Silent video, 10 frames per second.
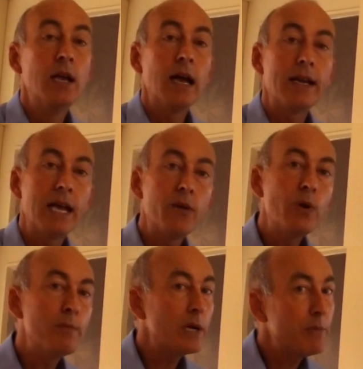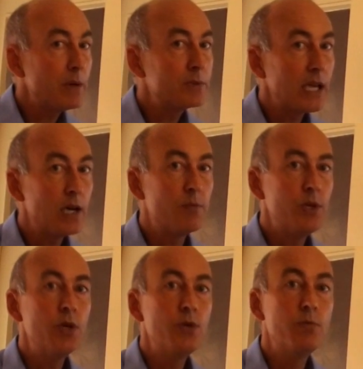and how we might be able to help
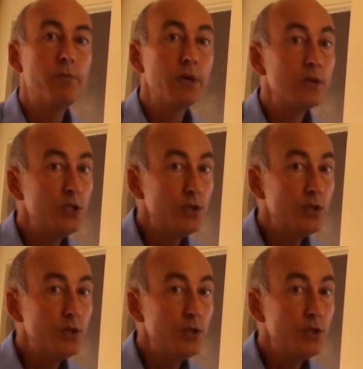you build